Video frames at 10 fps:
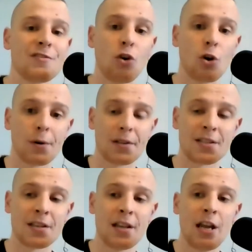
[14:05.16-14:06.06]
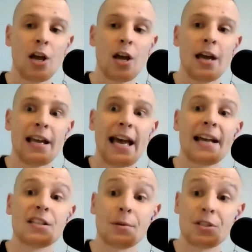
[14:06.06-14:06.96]
forwards
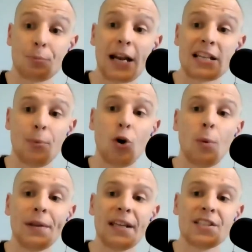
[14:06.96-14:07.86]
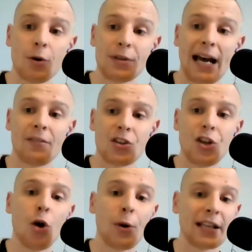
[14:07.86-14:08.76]
to press the ball when they don't have it,
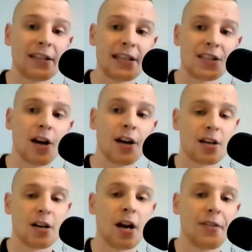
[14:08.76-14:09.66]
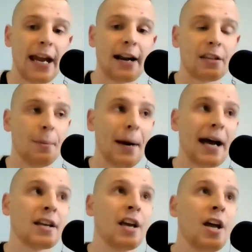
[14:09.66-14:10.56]
knowing that these guys are there at the
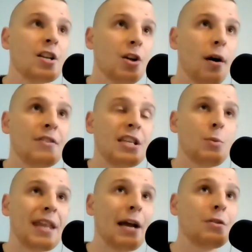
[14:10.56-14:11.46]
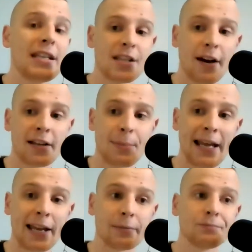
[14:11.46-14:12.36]
back. So obviously without these guys
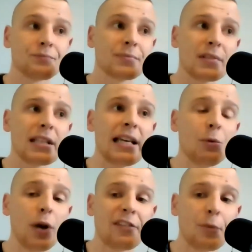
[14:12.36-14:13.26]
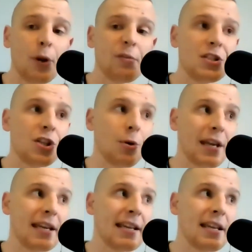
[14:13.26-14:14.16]
playing, what Liverpool have been
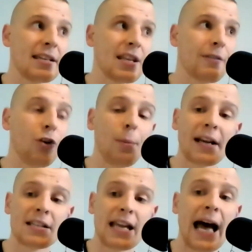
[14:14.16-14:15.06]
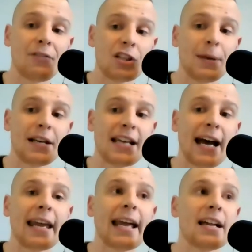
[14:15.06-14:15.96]
doing is their fullbacks haven't been
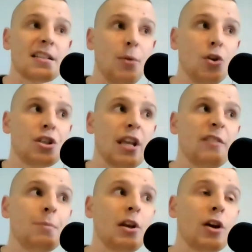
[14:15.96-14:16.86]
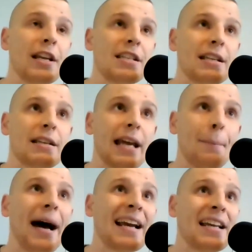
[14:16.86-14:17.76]
attacking as much. They've been looking to get
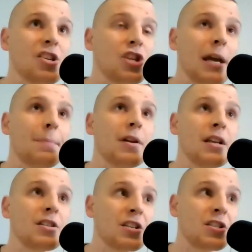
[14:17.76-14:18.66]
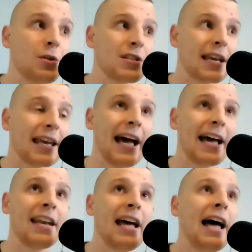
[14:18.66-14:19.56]
back into shape as soon as they can.